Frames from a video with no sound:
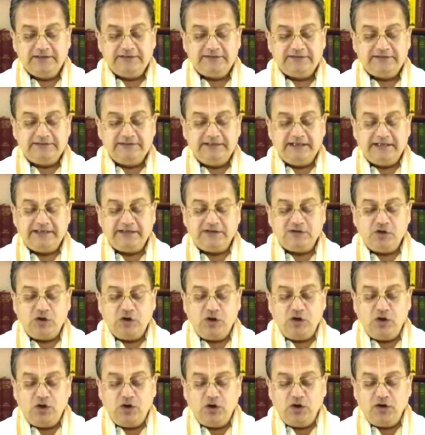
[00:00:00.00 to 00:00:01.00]
that
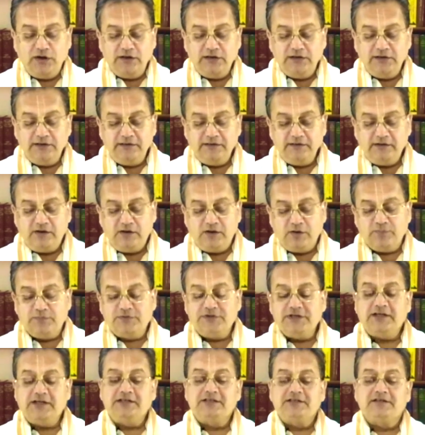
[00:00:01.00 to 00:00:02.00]
all
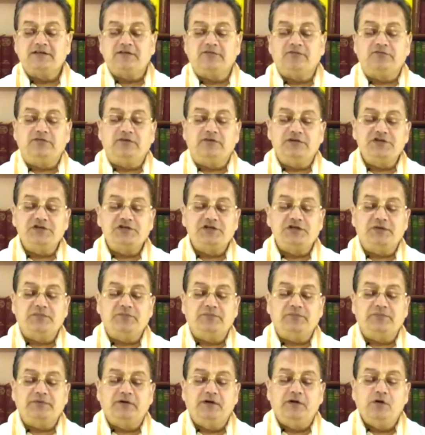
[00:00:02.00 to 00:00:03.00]
objects of worship,
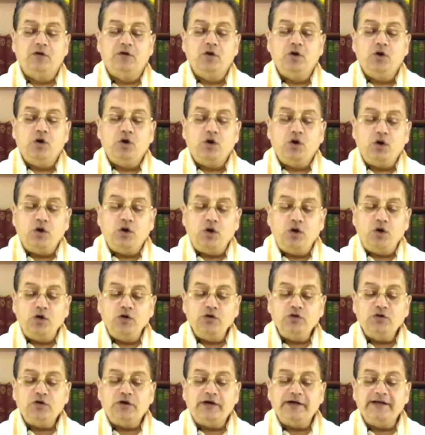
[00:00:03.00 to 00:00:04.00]

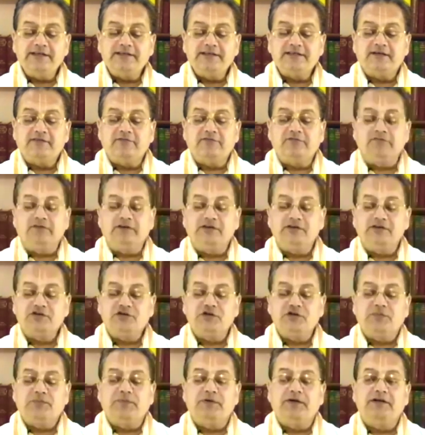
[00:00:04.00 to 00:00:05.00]
all kinds of
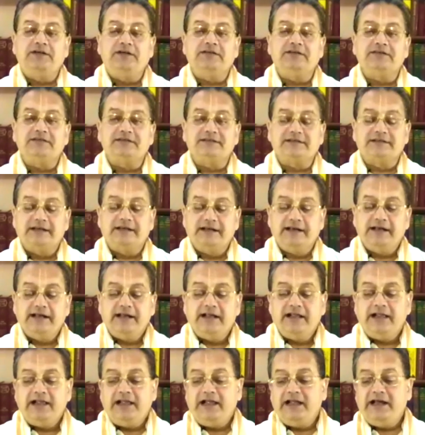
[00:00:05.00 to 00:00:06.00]
worshippers,
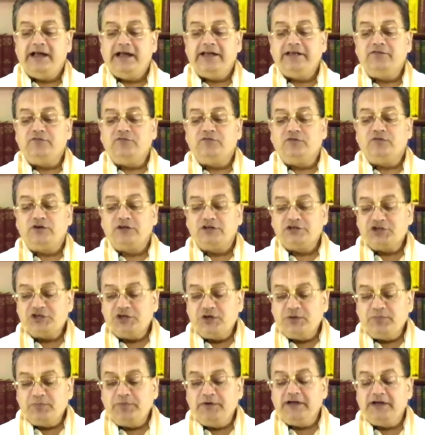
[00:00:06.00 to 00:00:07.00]
and
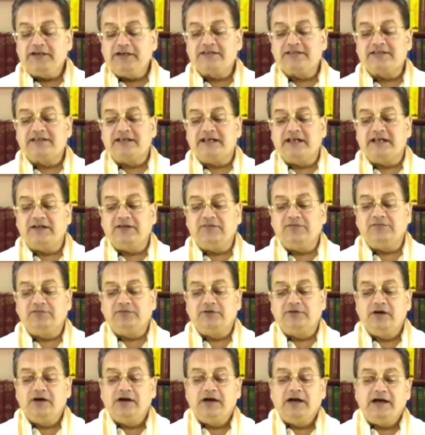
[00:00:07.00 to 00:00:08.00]
worship itself
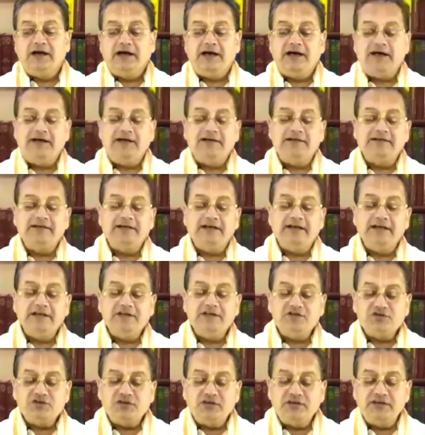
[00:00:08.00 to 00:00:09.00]
are
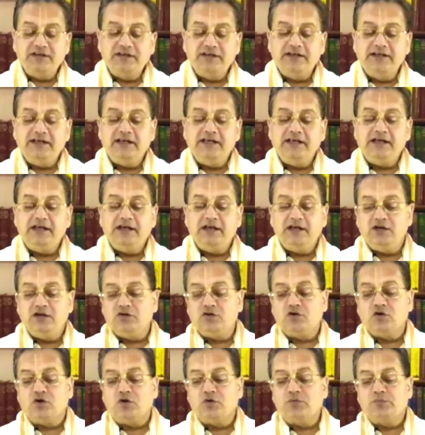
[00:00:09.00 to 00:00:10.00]
eternally
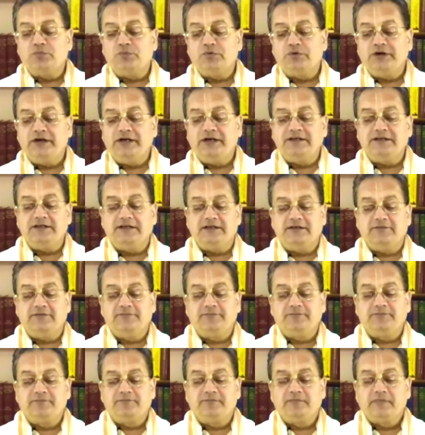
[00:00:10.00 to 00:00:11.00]
incorporated.
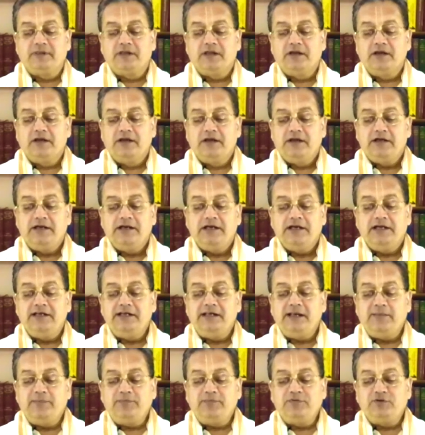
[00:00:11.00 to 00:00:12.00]
In
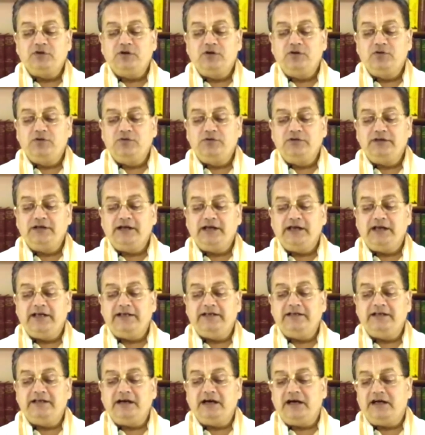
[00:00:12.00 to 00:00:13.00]
absolute
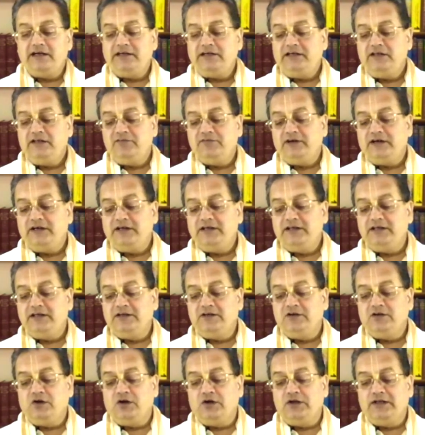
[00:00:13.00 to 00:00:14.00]
and undivided
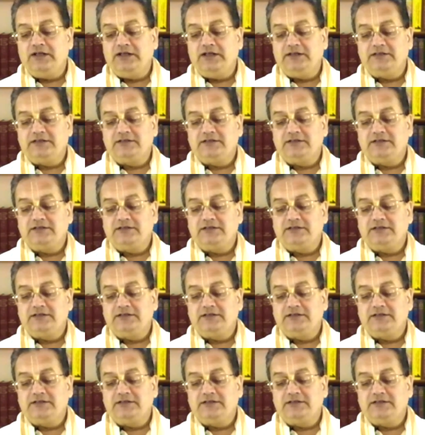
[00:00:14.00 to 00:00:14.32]
knowledge,